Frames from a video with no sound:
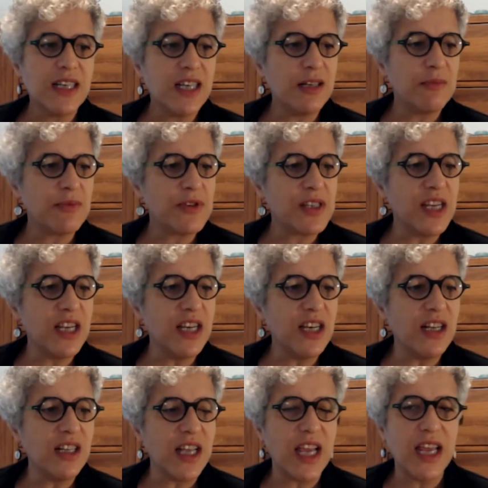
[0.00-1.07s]
in
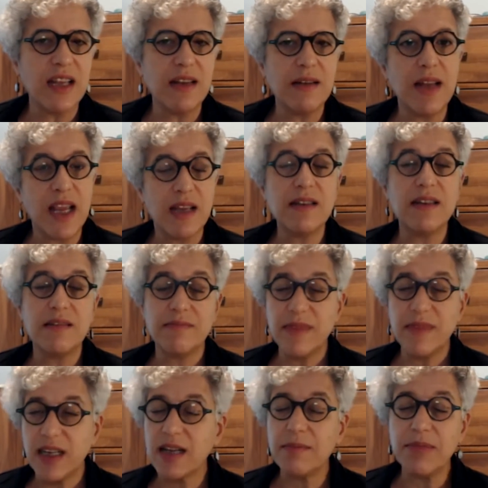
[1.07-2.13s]
Brazil, and, and,
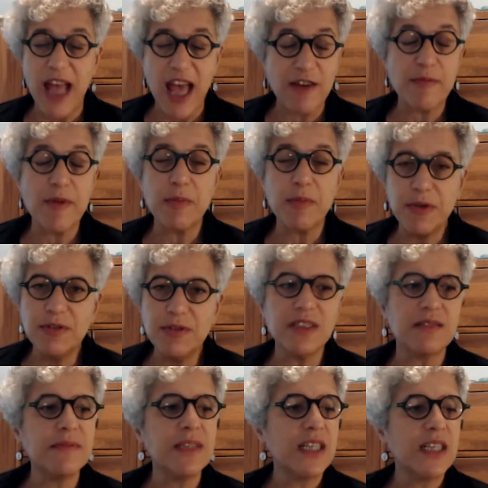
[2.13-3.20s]
and Vladimir
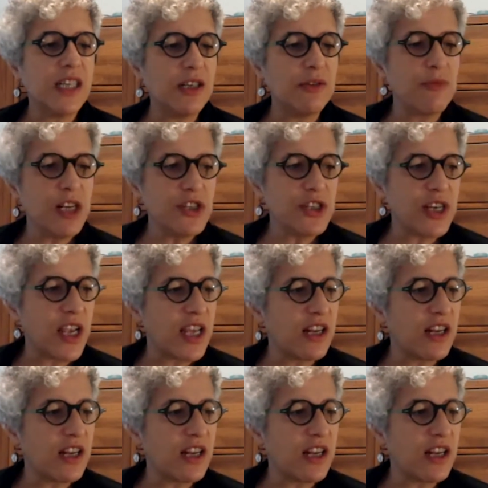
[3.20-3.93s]
Putin in Russia.